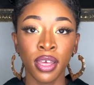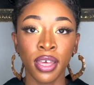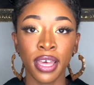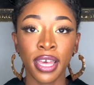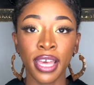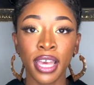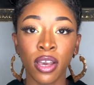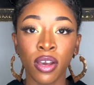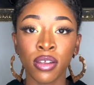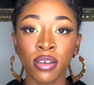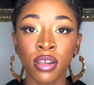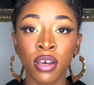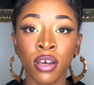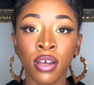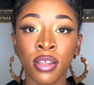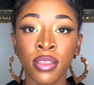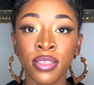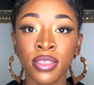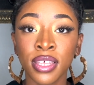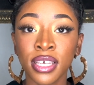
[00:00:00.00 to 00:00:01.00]
And
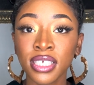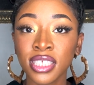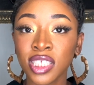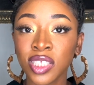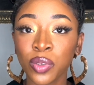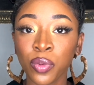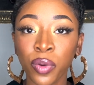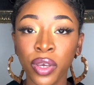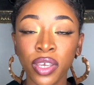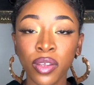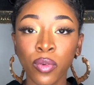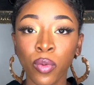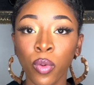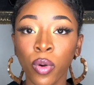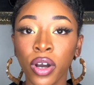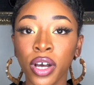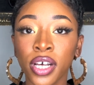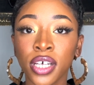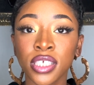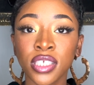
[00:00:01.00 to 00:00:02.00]
this tweet
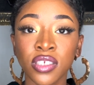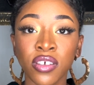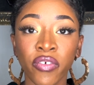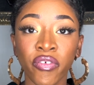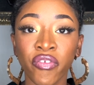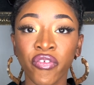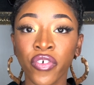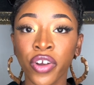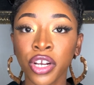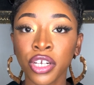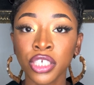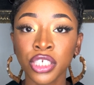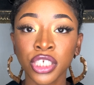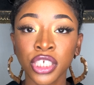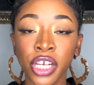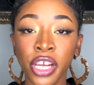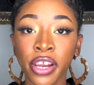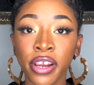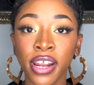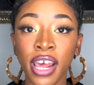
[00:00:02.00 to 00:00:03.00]
was first
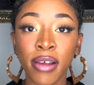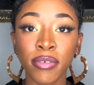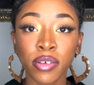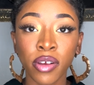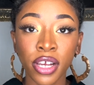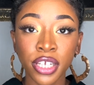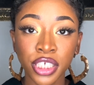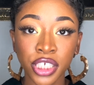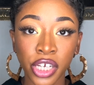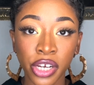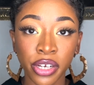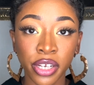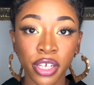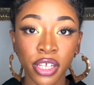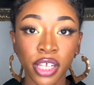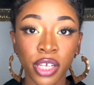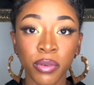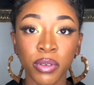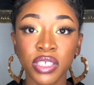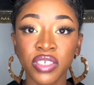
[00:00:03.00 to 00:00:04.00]
shared, after I shared it,
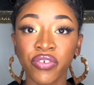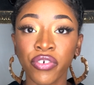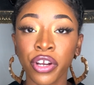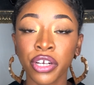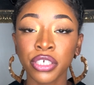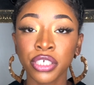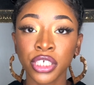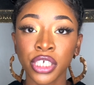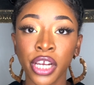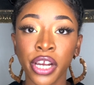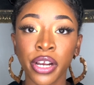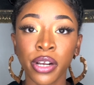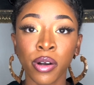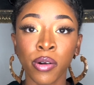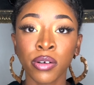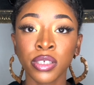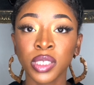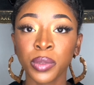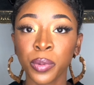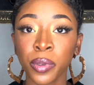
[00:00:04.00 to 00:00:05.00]
it was first shared
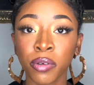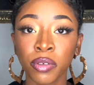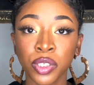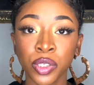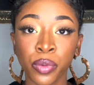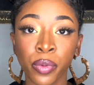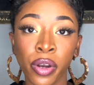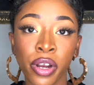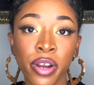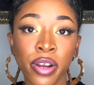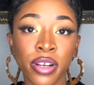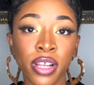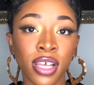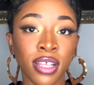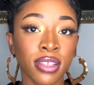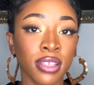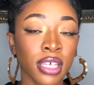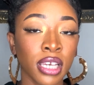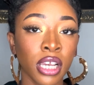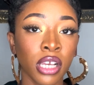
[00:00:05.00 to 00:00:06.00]
on Spiritual Word
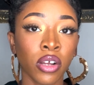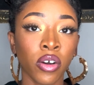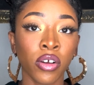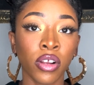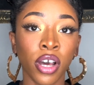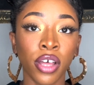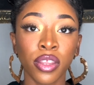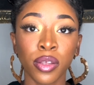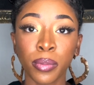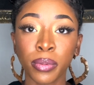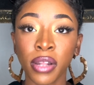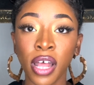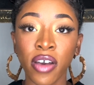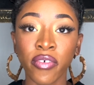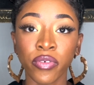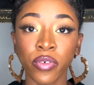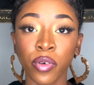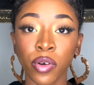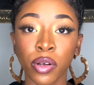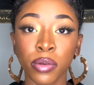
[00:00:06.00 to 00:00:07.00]
and then on other
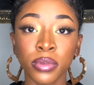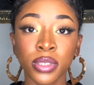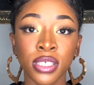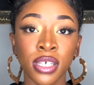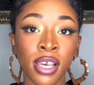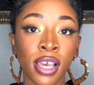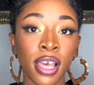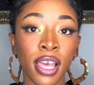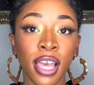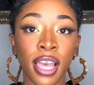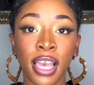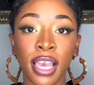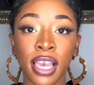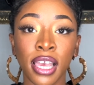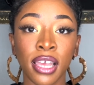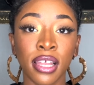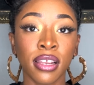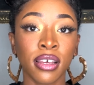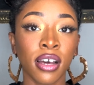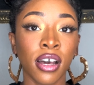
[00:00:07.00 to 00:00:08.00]
platforms
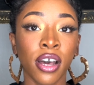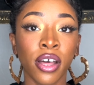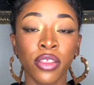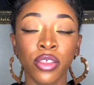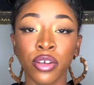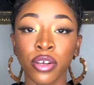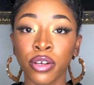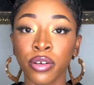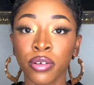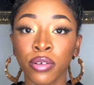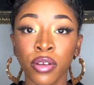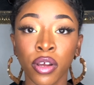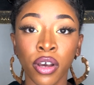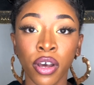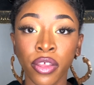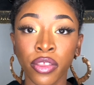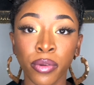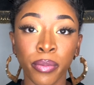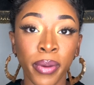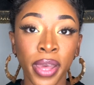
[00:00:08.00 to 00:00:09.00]
and other,
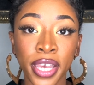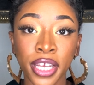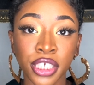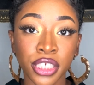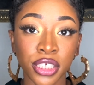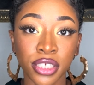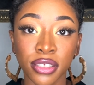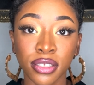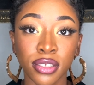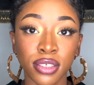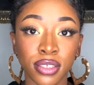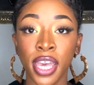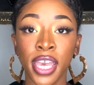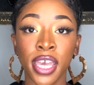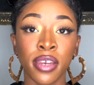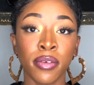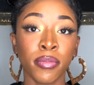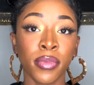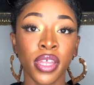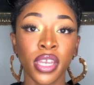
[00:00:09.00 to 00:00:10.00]
other pages.
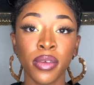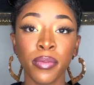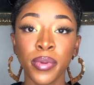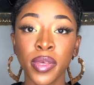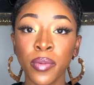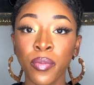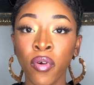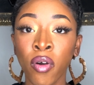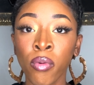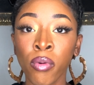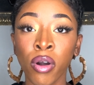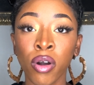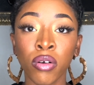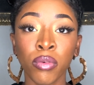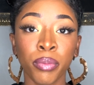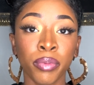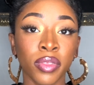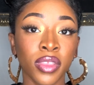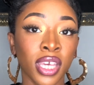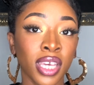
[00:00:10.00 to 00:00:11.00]
And many people wrote
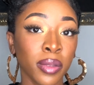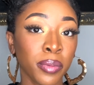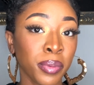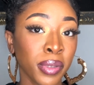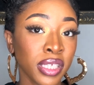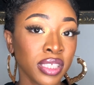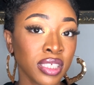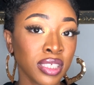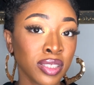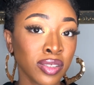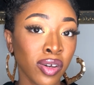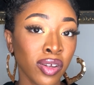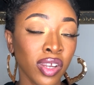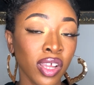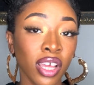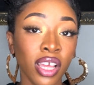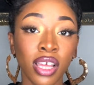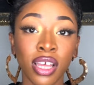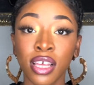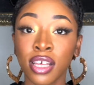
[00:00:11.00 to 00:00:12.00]
think pieces on
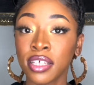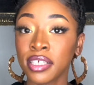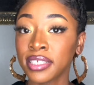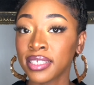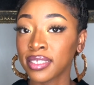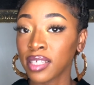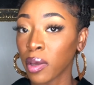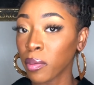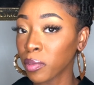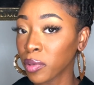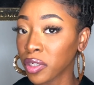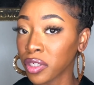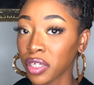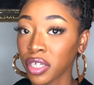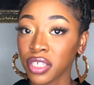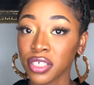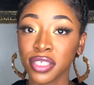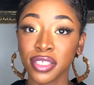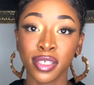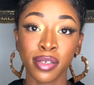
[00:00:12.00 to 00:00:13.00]
it, some
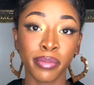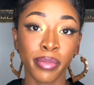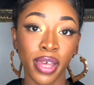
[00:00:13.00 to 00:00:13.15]
good and some